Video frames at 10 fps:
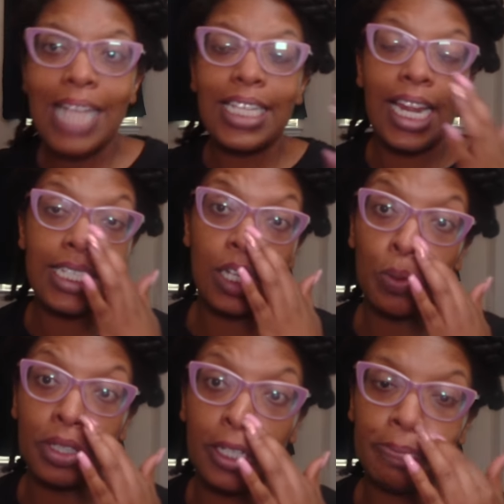I said he's
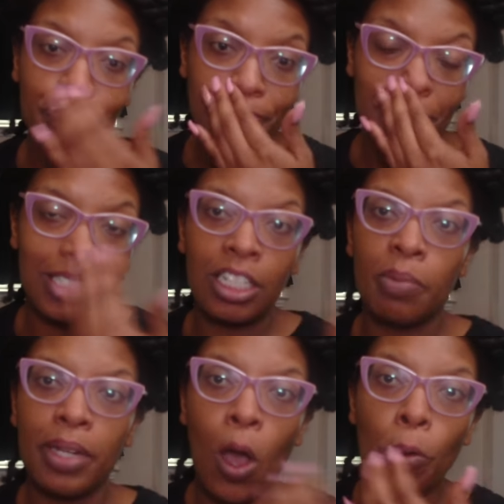Luther. He's a little
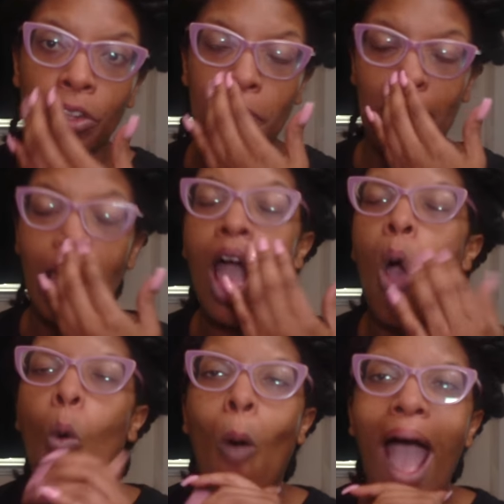bit older than me.
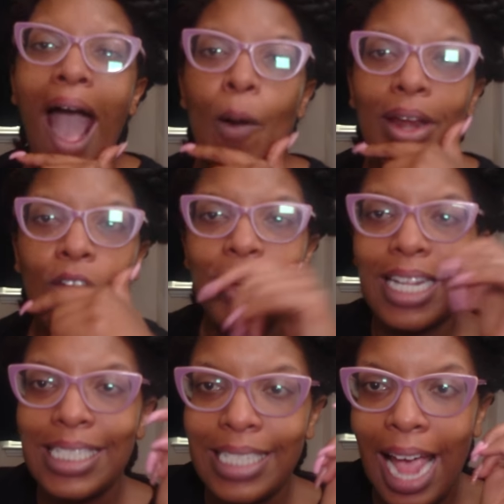Why when I read
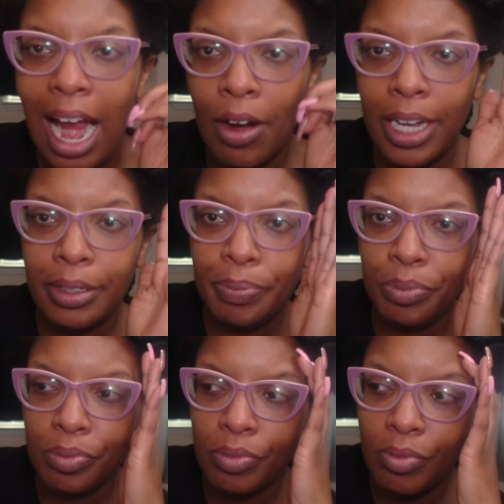his diary,
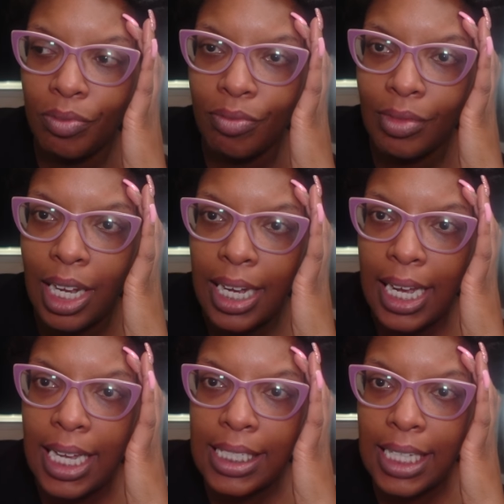
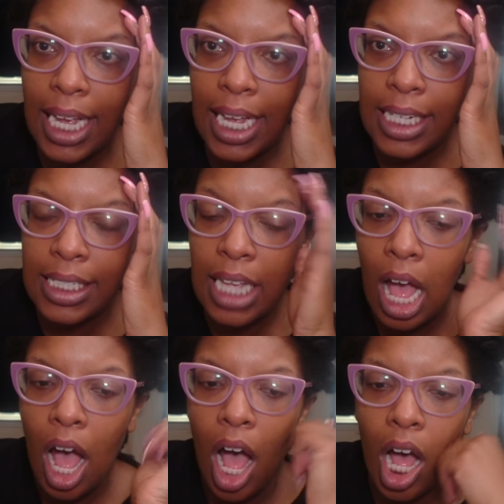he says,
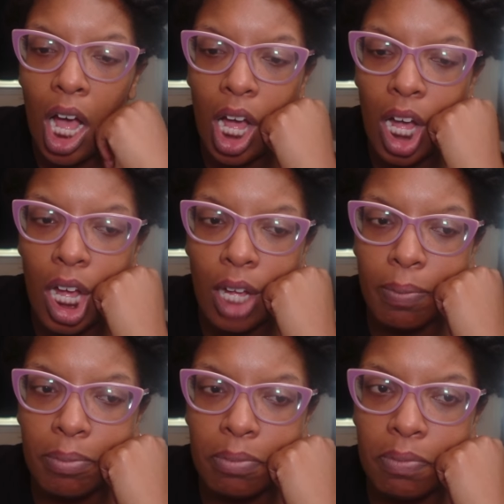uh,
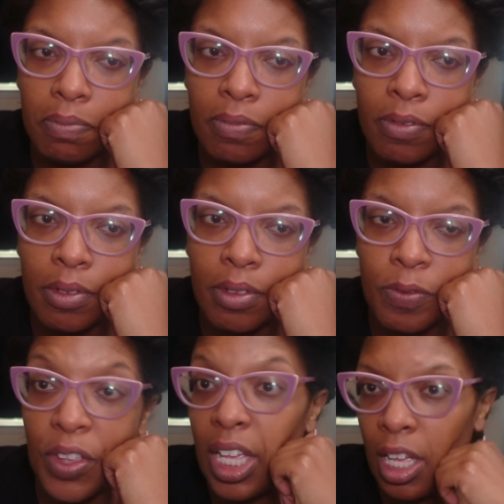
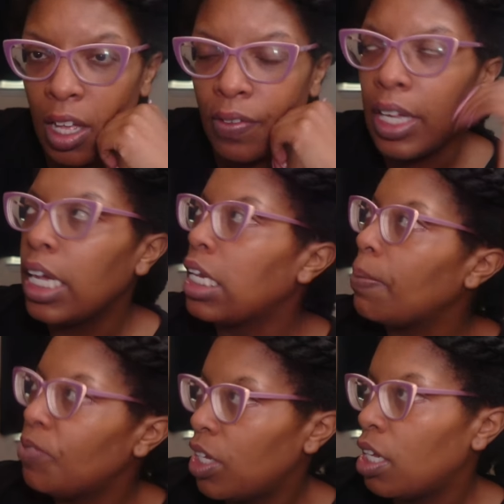Viv, again,
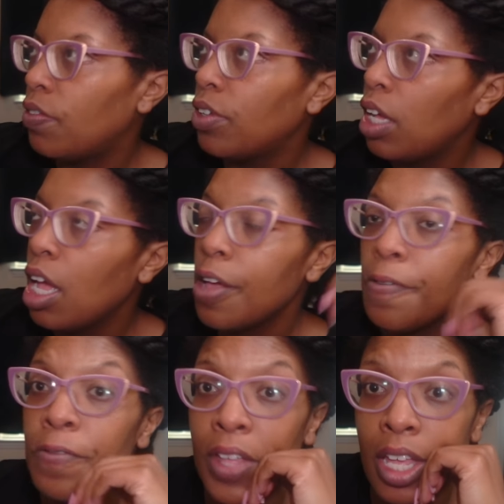I'm Viv.
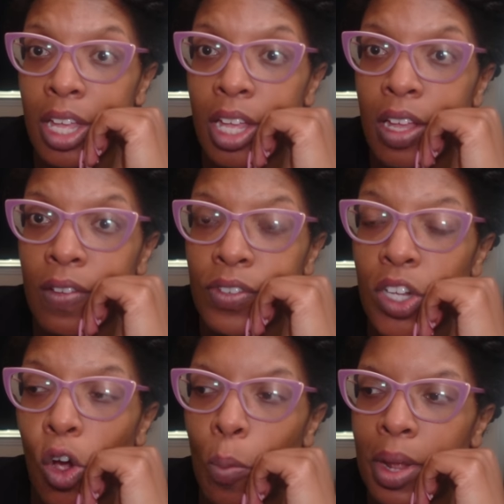Viv
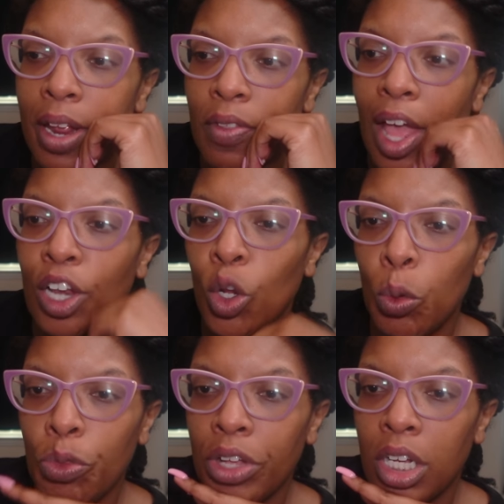told me that
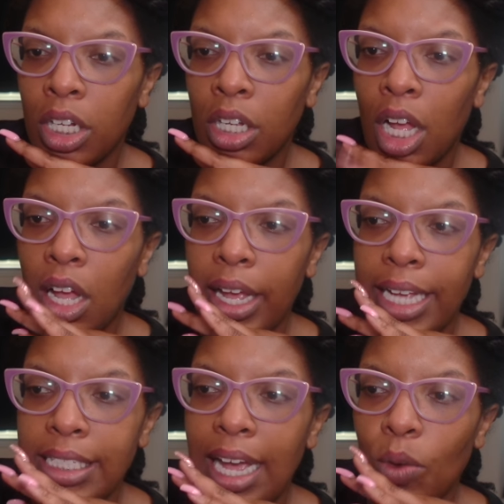Luther
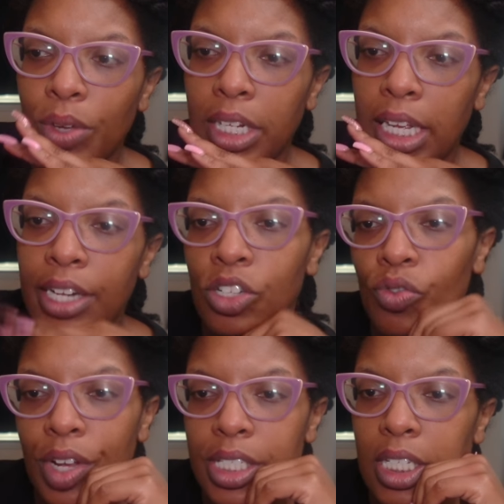is not really
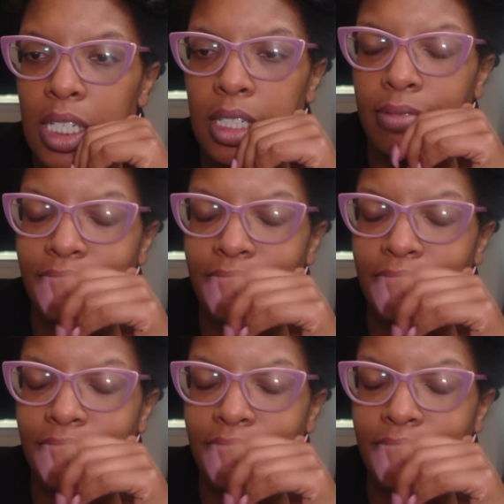interested